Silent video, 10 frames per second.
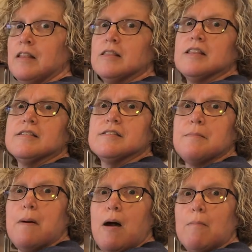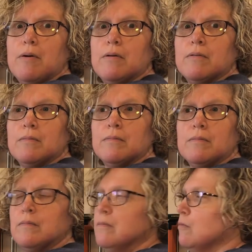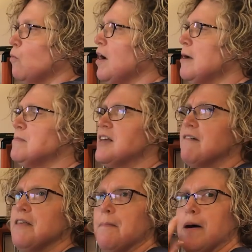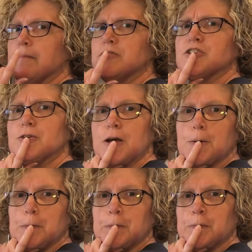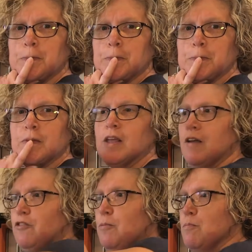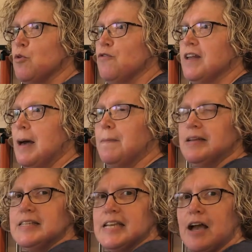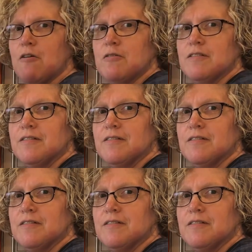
This is a pump. What comes out of that pump? Do you know? If you move it up and down,